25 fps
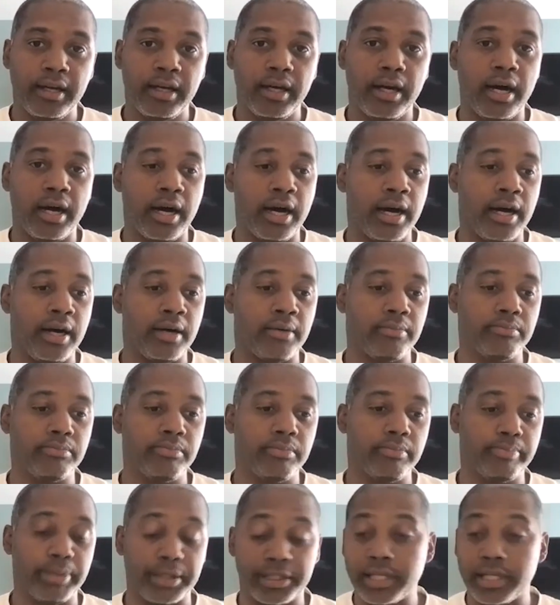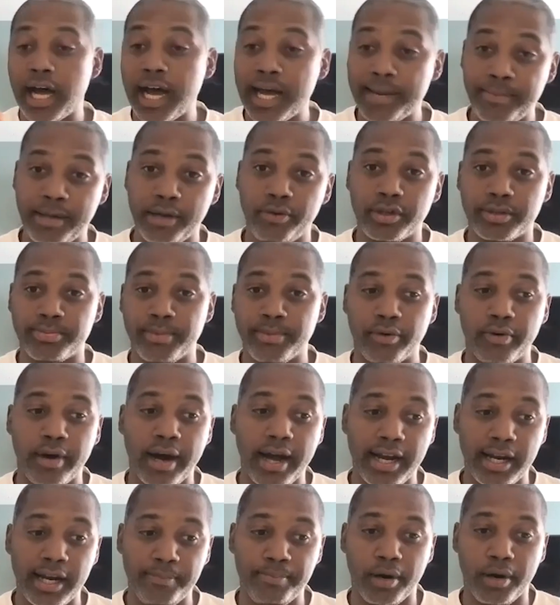Um, beside me was my
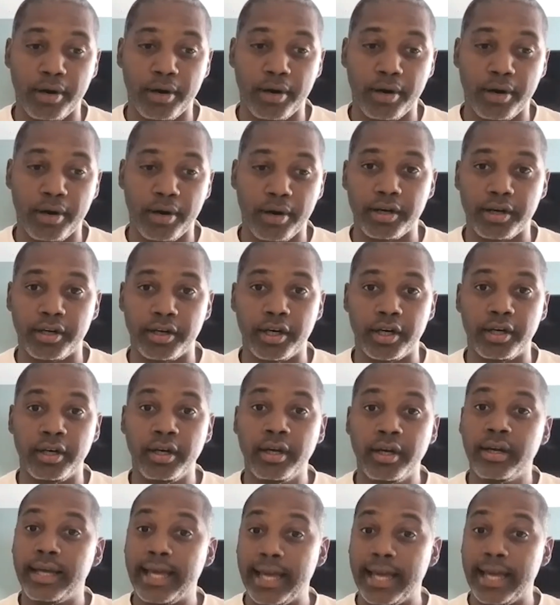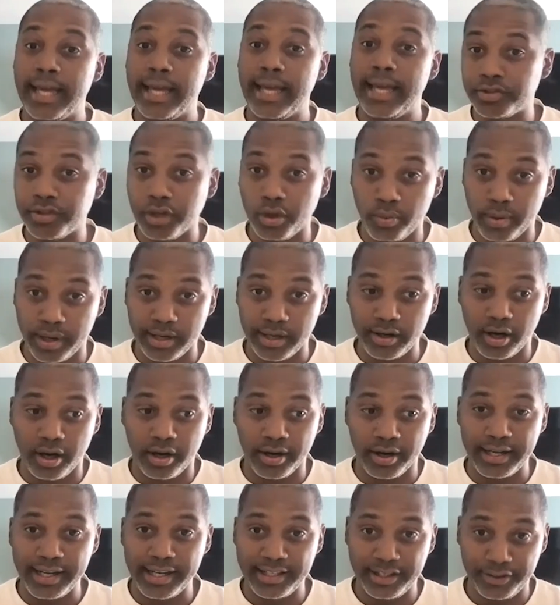writing partner. It also went on
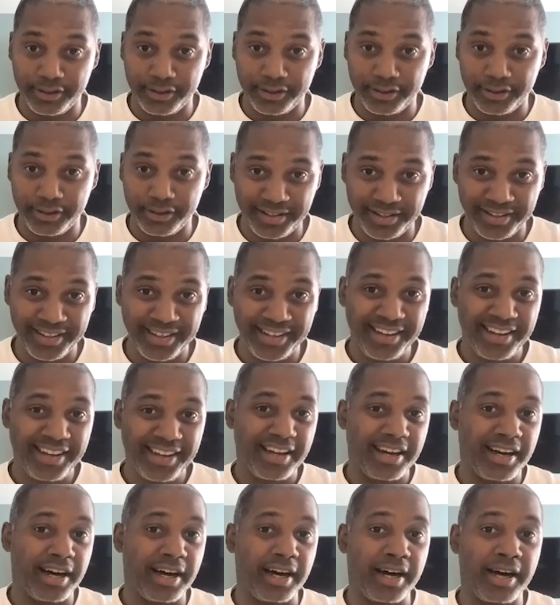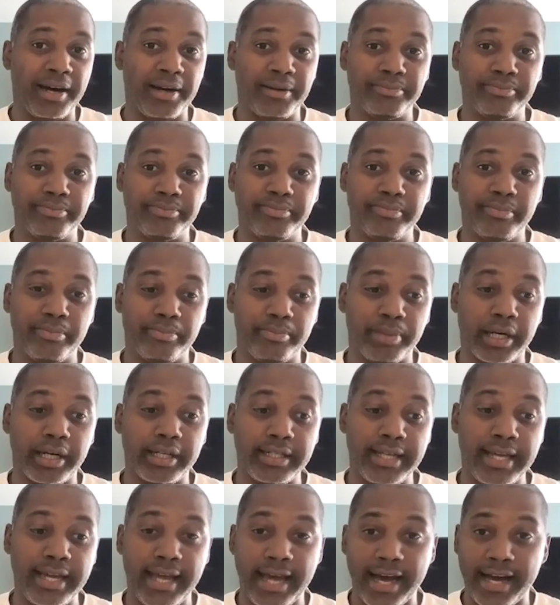his foot, um, but
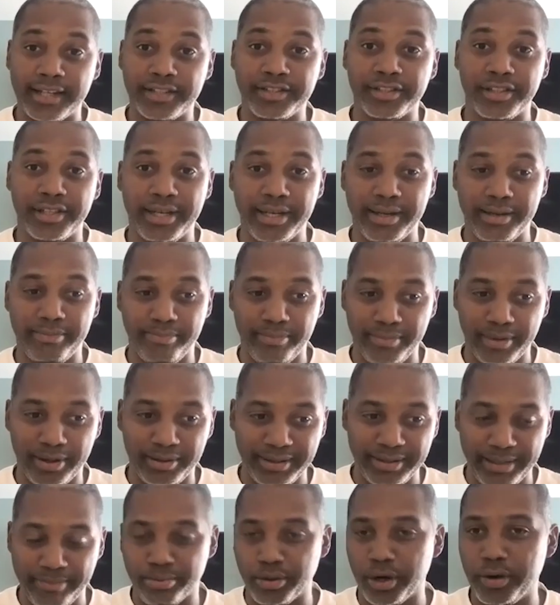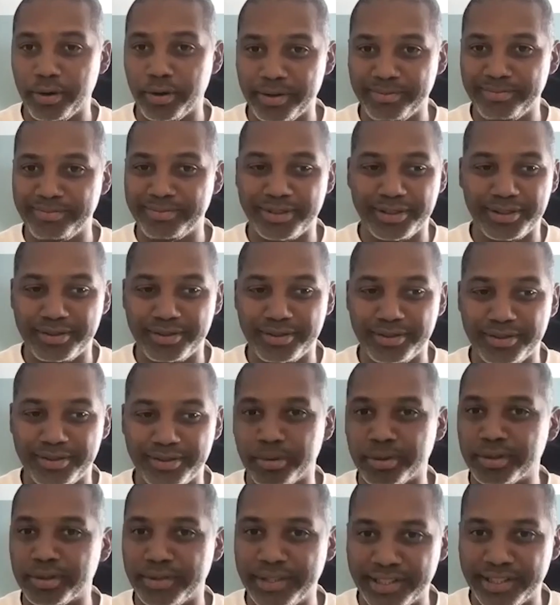he actually he broke two or
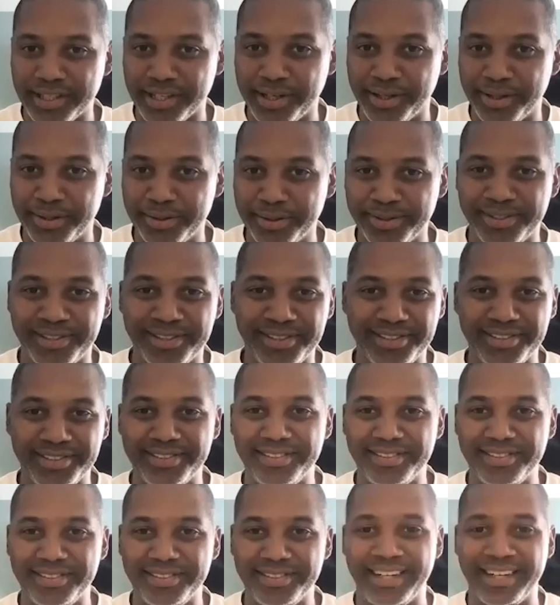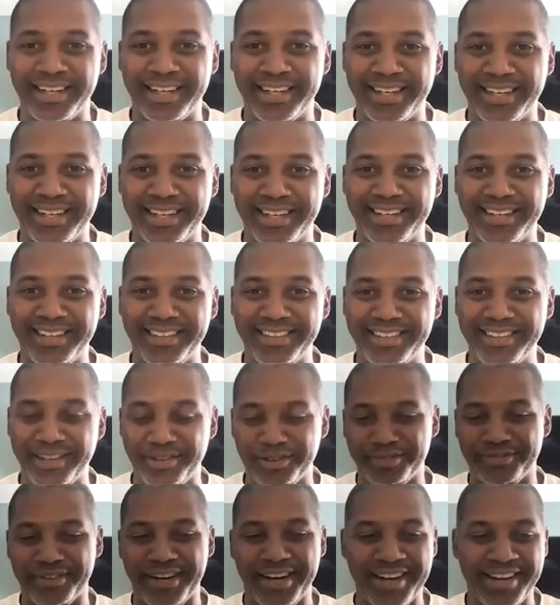three toes. Uh, he
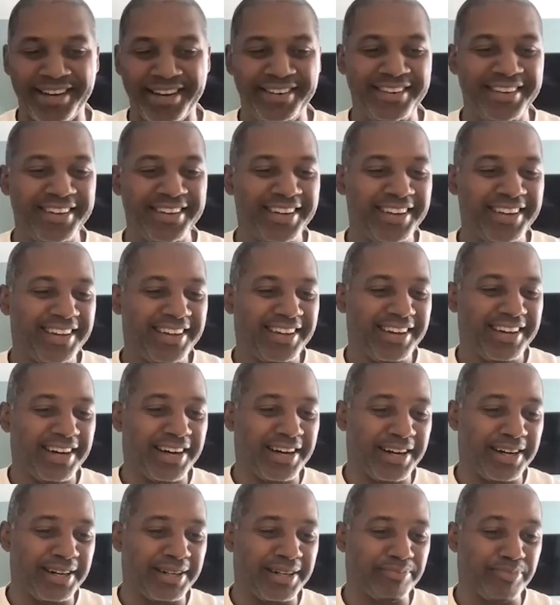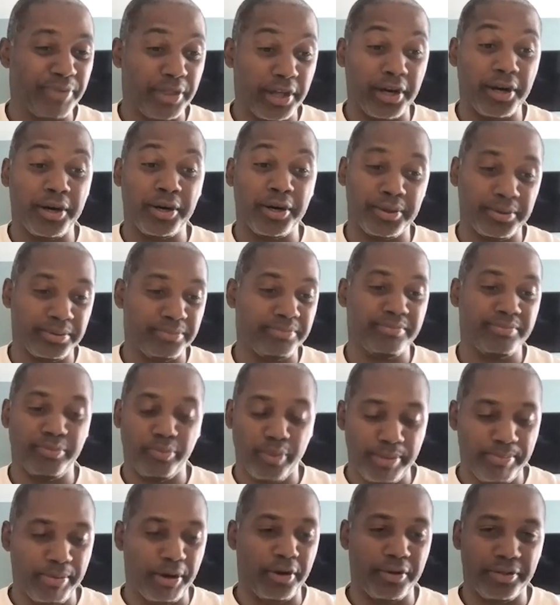was fine, um, though
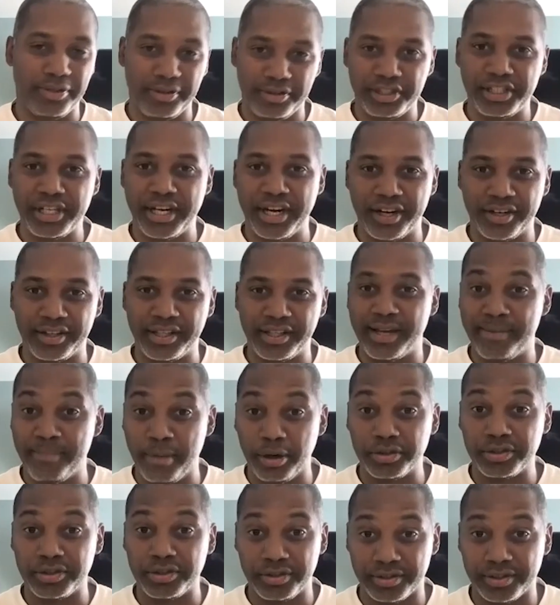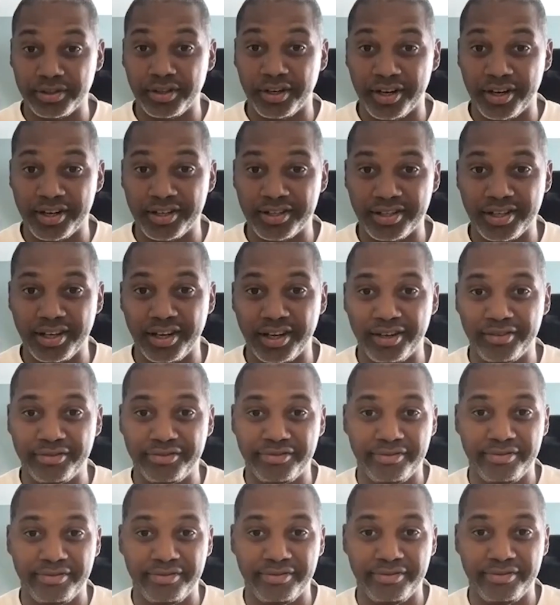we both share the emotional scars
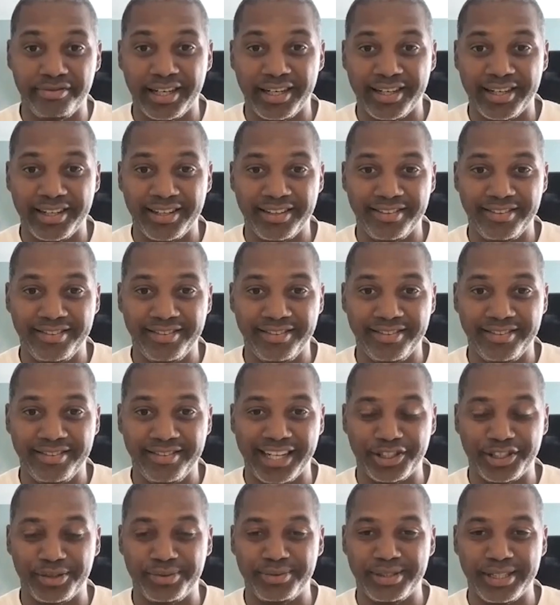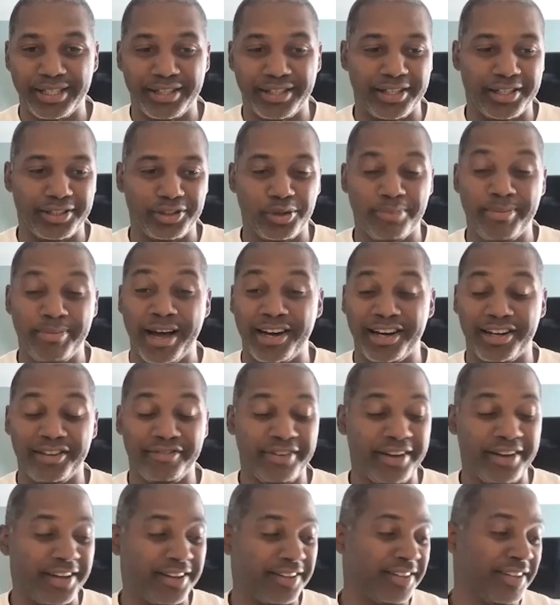of uh, that uh, traumatic
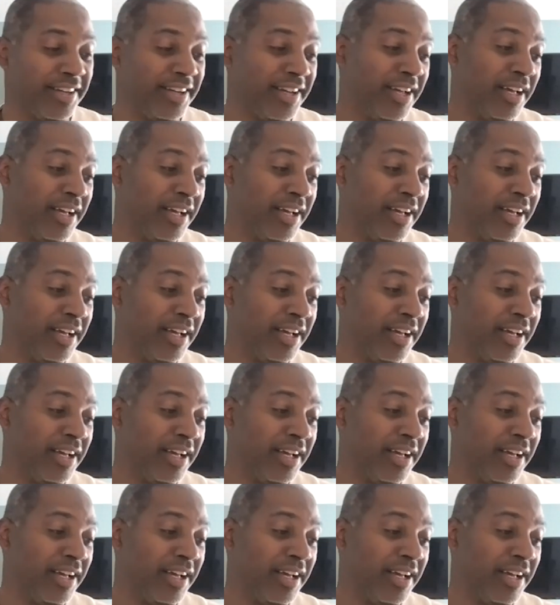event.